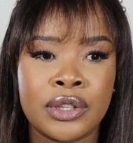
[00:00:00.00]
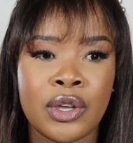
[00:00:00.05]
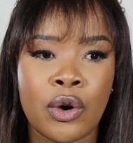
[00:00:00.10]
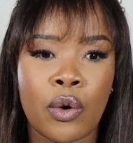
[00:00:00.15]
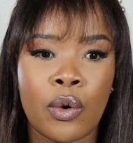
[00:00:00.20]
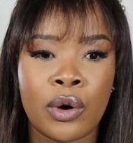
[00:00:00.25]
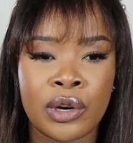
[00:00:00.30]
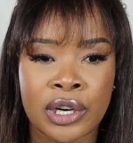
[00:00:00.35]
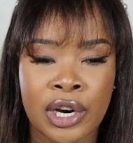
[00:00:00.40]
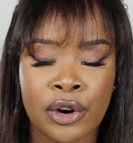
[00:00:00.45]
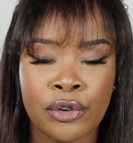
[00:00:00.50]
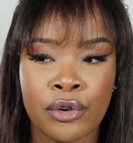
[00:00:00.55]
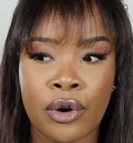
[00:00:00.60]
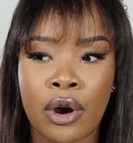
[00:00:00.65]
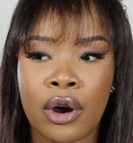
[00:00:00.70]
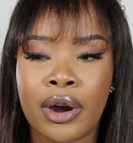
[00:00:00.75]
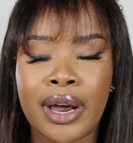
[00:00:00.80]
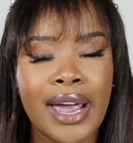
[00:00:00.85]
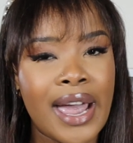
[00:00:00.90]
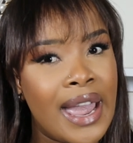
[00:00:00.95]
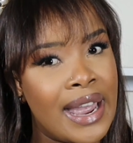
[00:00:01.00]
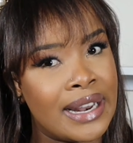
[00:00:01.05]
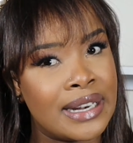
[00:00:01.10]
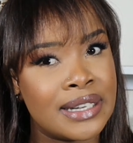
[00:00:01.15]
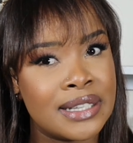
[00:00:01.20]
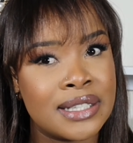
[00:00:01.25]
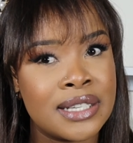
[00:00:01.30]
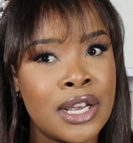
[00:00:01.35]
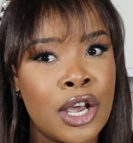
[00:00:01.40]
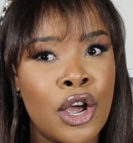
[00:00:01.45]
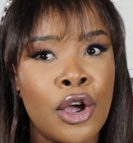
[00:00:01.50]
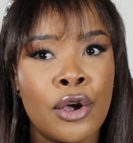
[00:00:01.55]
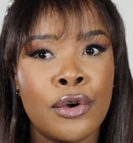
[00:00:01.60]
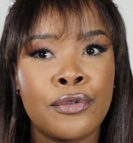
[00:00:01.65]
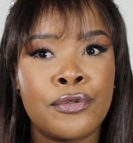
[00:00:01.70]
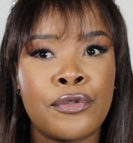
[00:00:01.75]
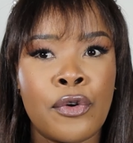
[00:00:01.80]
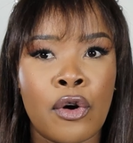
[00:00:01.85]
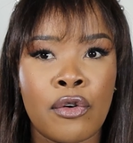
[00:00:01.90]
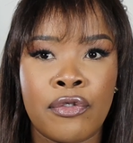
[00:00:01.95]
order wrong and
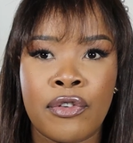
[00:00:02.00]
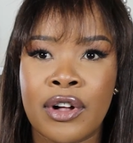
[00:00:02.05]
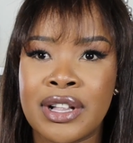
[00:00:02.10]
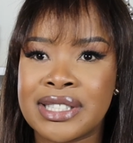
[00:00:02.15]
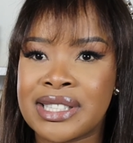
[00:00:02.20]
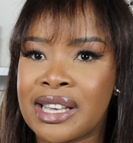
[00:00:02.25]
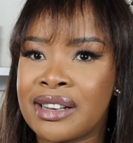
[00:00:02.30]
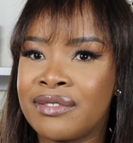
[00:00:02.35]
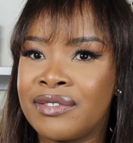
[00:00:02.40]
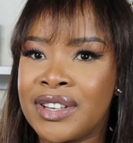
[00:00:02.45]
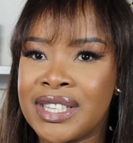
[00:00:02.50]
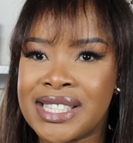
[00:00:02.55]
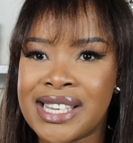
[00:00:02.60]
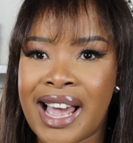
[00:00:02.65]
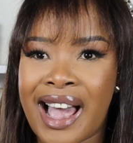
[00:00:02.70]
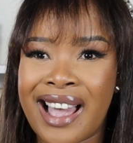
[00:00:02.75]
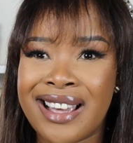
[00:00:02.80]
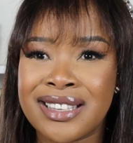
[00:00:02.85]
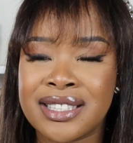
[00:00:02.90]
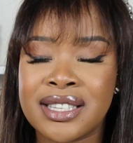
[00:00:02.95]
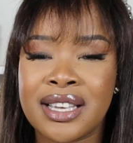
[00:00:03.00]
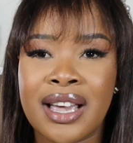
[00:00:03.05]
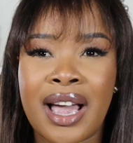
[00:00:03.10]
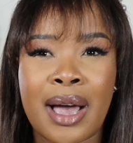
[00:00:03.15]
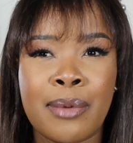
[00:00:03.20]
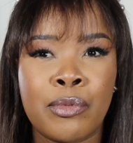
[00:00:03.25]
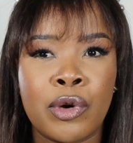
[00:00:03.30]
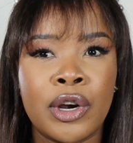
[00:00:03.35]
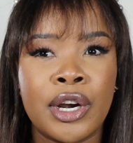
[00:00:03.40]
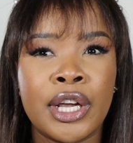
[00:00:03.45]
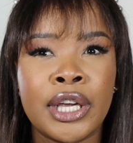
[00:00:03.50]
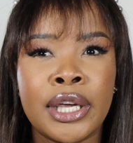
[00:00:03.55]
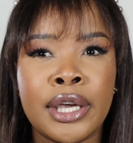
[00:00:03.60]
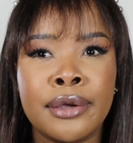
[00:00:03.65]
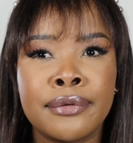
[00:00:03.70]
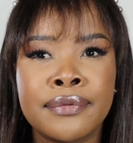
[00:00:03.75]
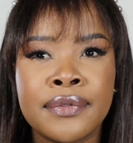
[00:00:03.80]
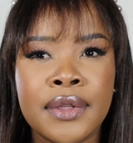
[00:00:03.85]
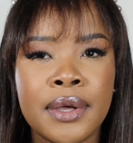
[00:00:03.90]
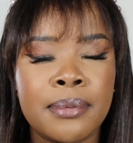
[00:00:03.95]
for false advertising, I'm gonna
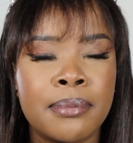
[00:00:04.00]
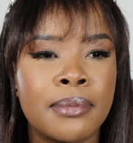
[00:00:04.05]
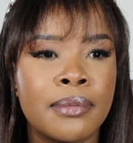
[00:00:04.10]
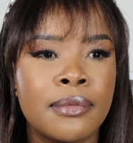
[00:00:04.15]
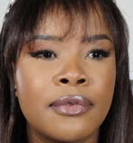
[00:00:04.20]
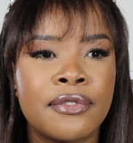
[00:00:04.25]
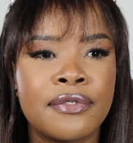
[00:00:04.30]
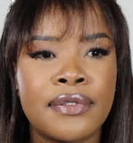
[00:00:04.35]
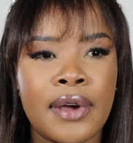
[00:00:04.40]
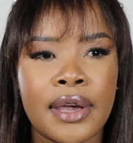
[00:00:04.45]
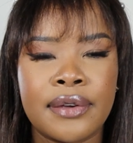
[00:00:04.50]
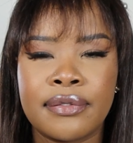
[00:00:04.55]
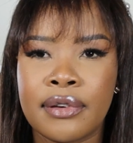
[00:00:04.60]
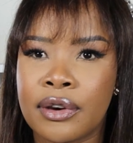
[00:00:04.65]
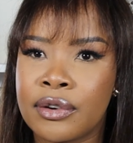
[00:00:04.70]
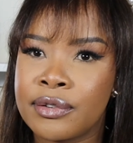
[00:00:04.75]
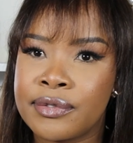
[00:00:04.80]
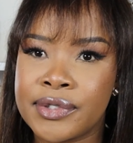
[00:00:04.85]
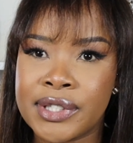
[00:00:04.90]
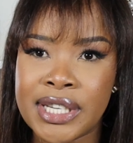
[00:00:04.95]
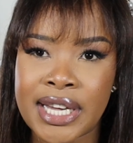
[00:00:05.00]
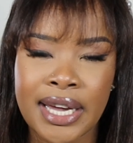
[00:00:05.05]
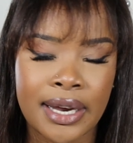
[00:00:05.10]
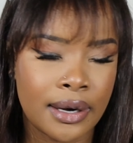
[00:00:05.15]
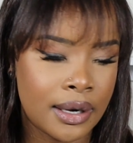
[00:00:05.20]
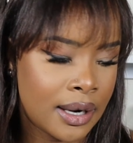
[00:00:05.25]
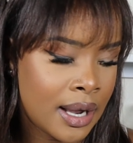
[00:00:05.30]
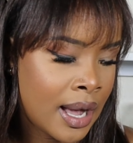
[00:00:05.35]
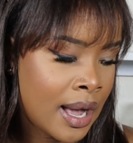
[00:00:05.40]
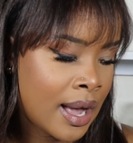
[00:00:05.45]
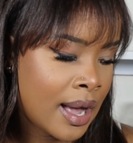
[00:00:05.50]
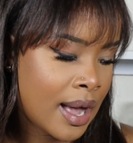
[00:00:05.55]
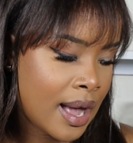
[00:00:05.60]
give them 5 out of 10.